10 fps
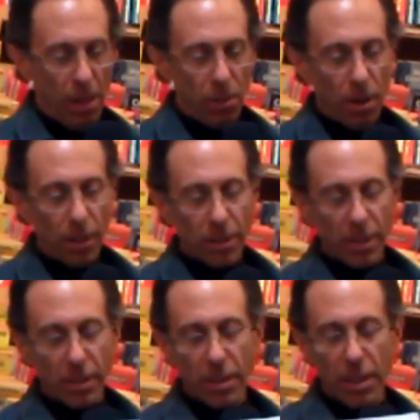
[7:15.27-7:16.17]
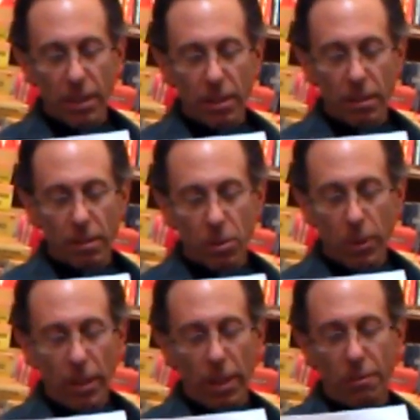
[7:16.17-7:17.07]
The August 16,
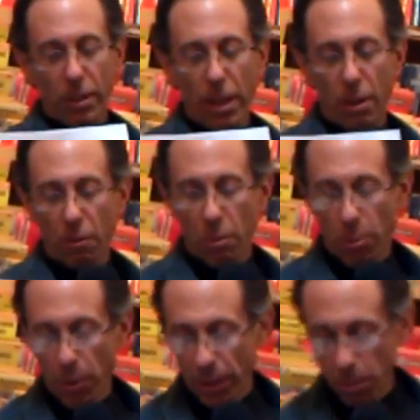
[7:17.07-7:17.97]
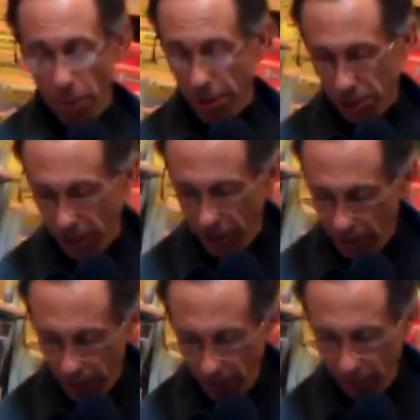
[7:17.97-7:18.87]
2011 letter reporting the March
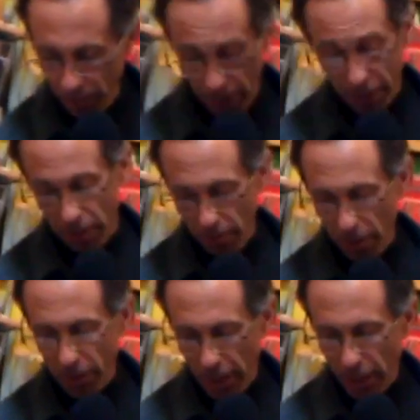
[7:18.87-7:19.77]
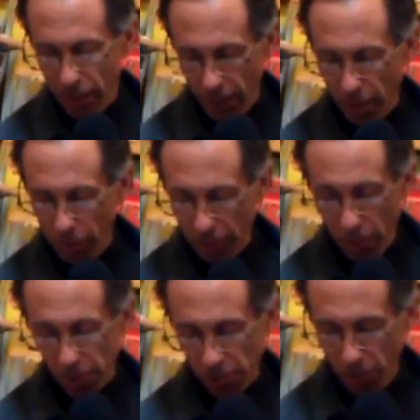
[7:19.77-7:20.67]
16, that's the wrong date, sampling,
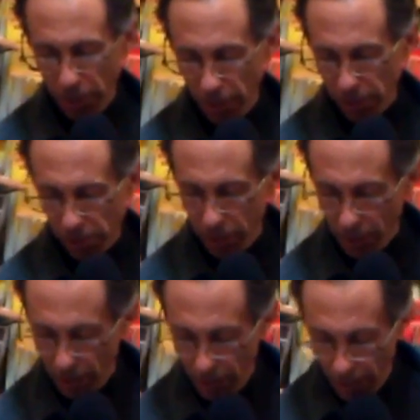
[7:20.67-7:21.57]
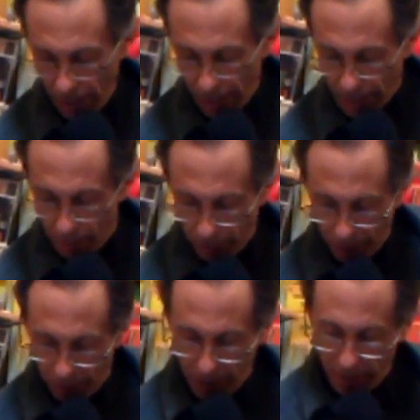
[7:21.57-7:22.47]
March 14, should have said, sampling
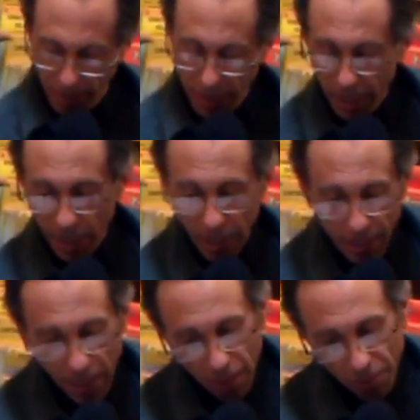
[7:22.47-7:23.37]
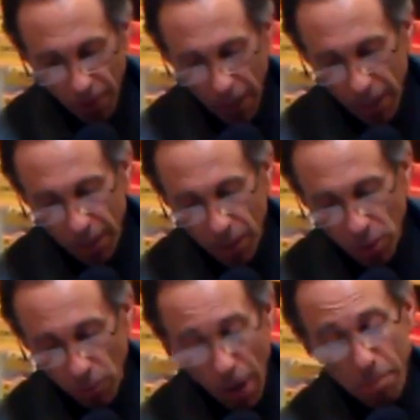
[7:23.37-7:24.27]
event did identify a
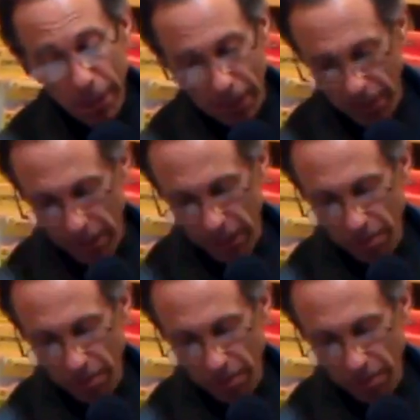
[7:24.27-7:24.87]
discrepancy